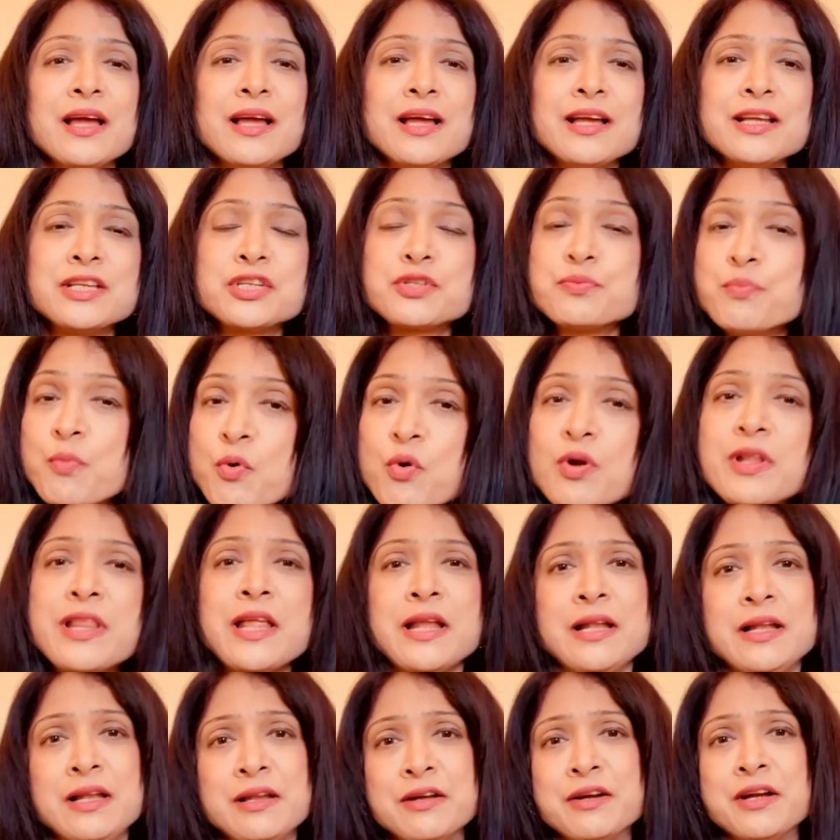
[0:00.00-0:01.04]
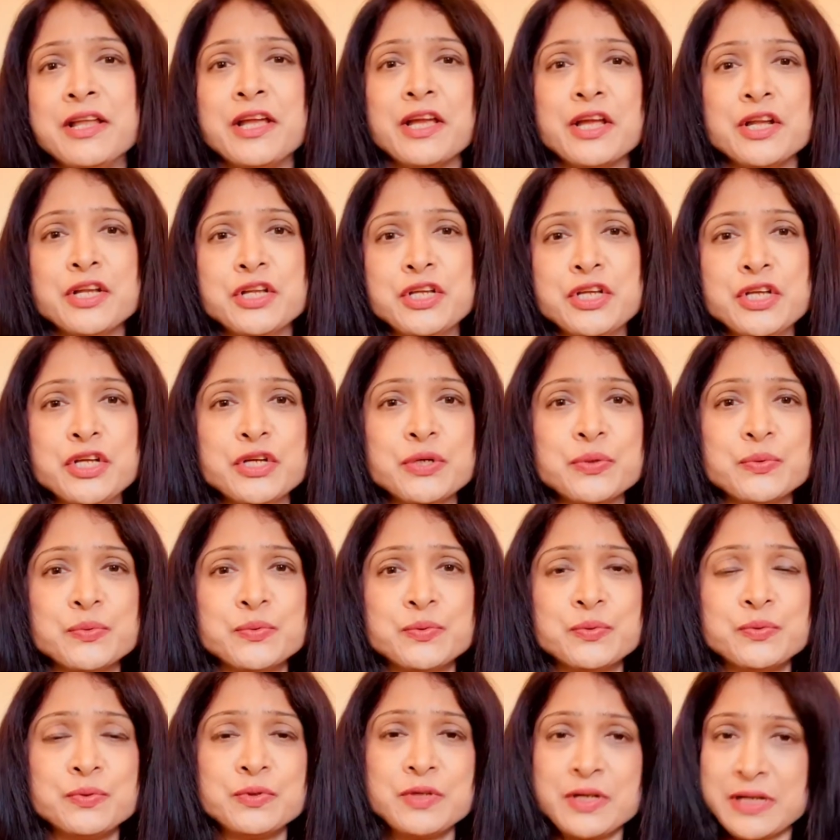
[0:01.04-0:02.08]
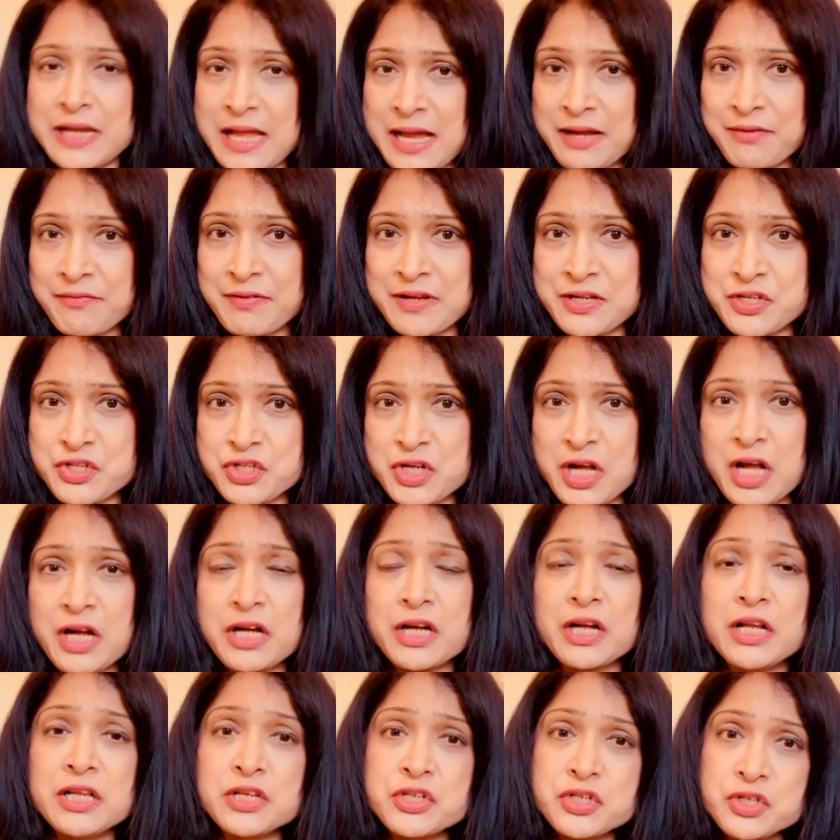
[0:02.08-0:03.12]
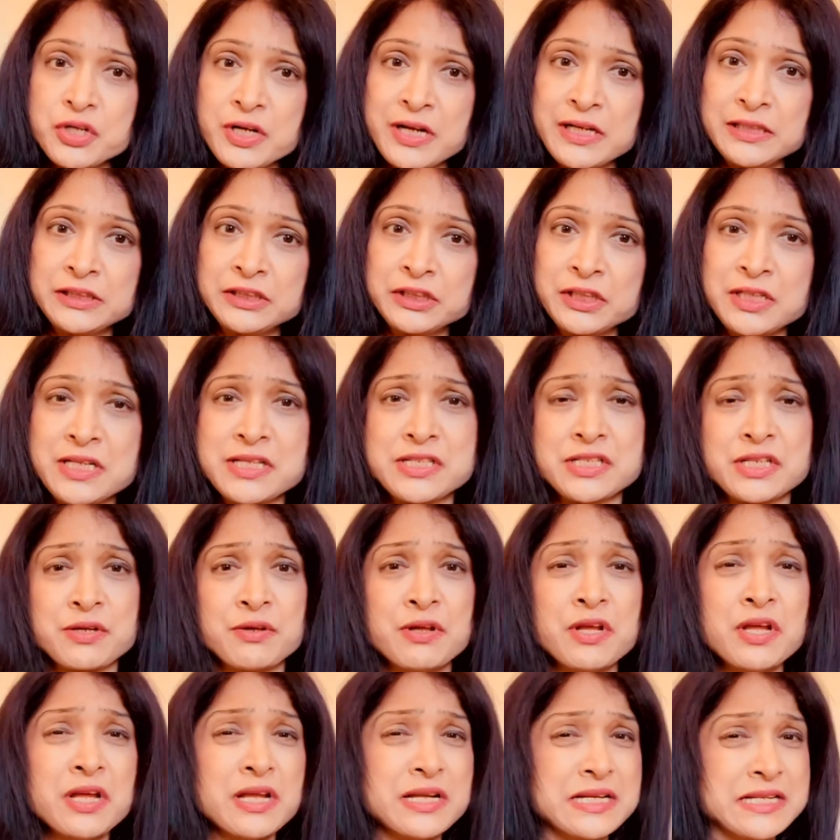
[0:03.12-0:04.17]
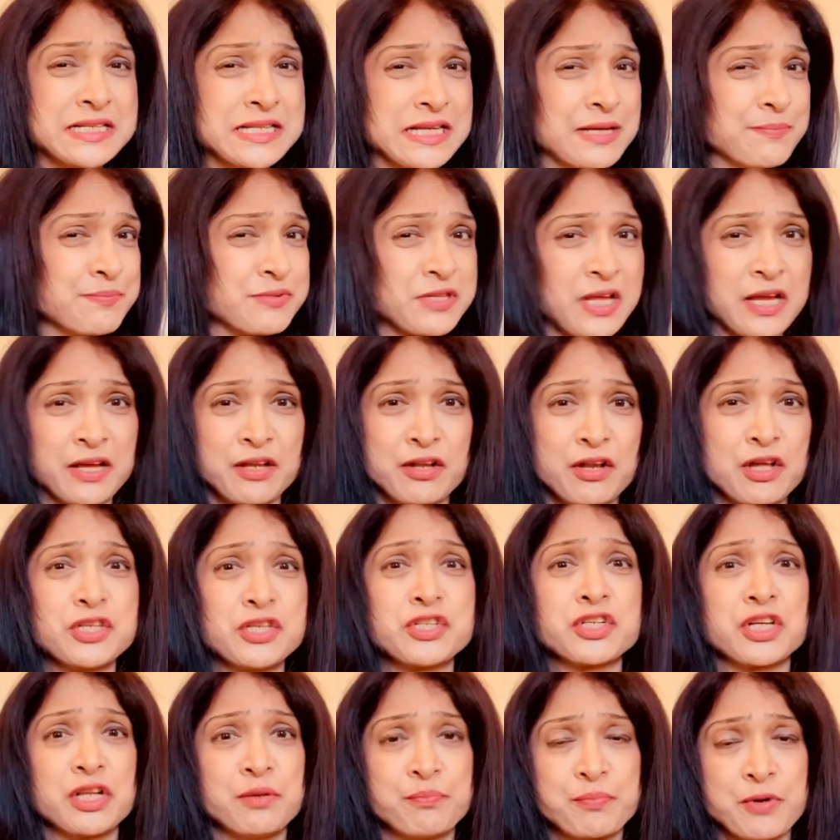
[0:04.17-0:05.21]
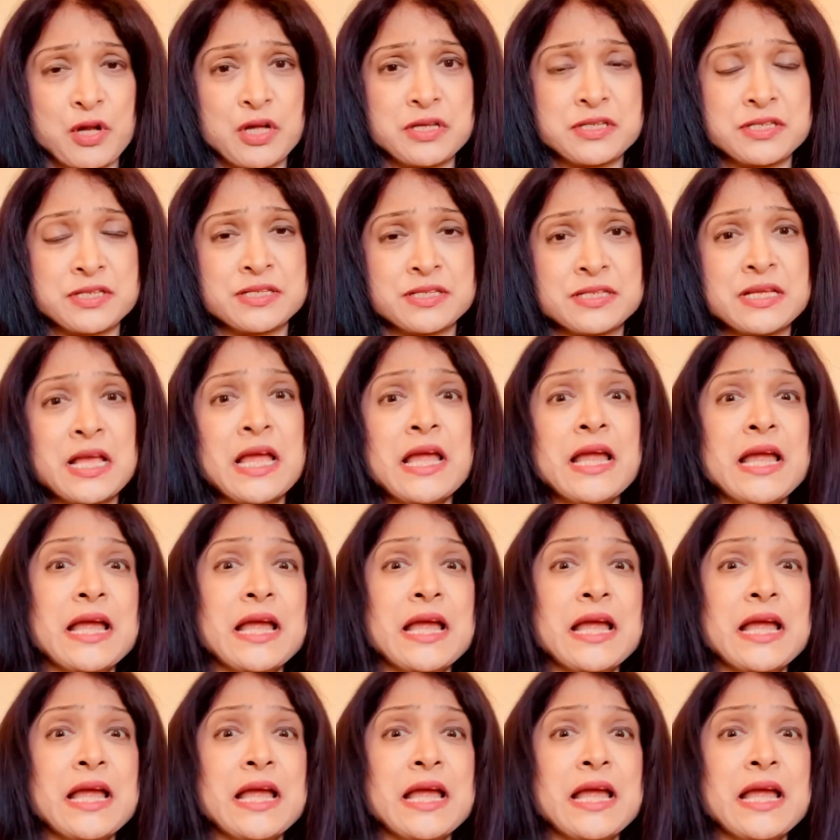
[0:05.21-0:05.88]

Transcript: It's more than learning a new language. Acculturation is a deep psychological process.